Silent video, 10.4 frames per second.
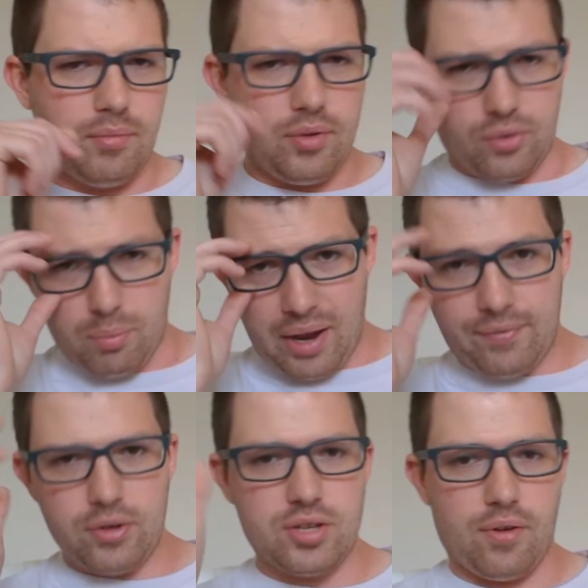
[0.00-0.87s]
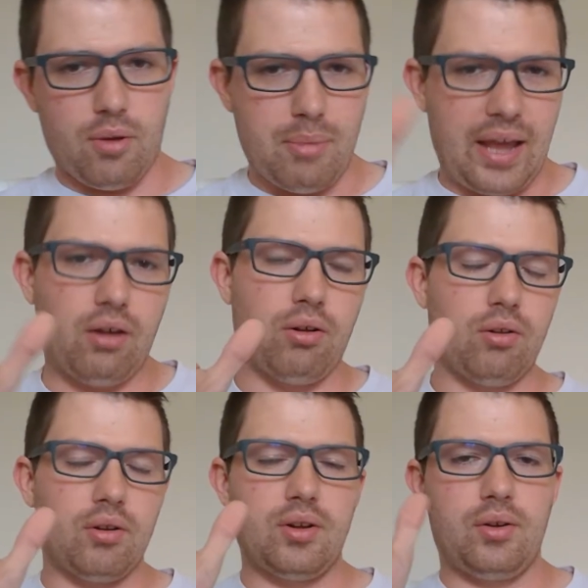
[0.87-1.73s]
So first of all,
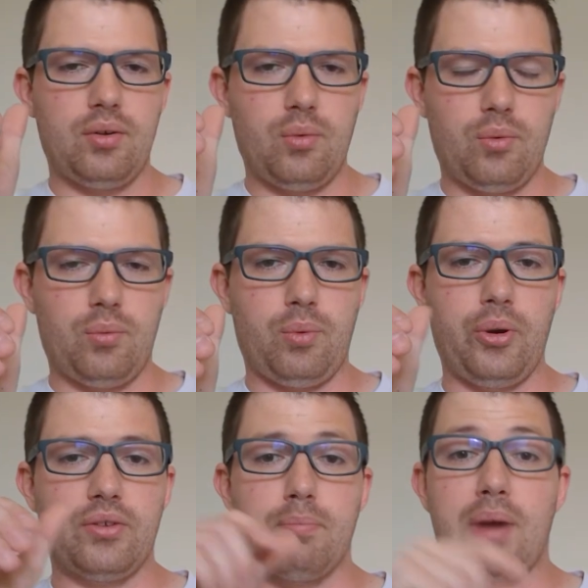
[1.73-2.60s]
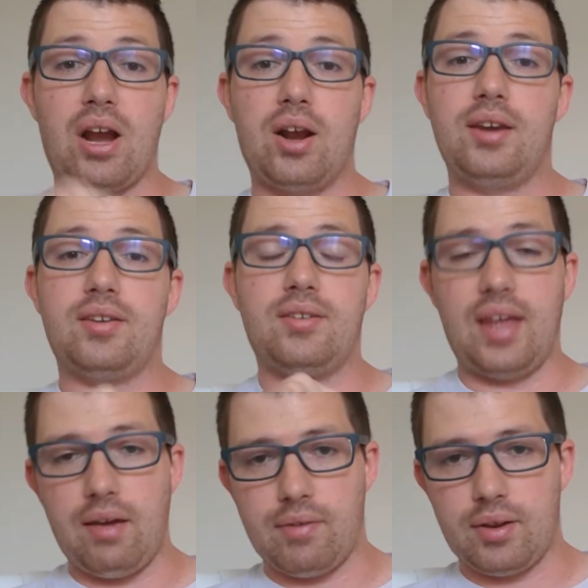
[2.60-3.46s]
Michal was married to
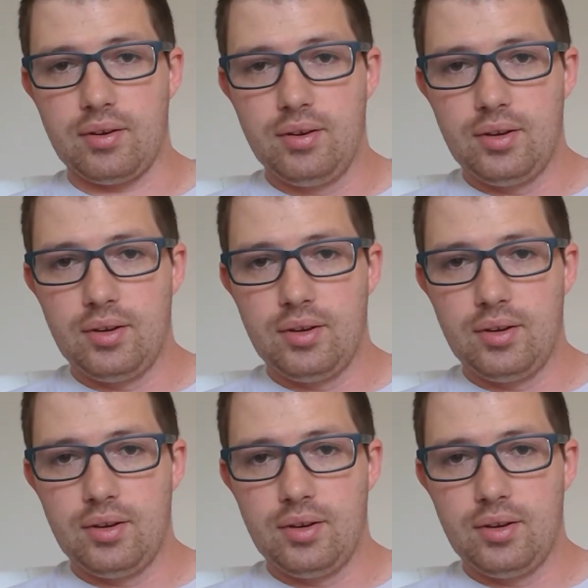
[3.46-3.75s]
David,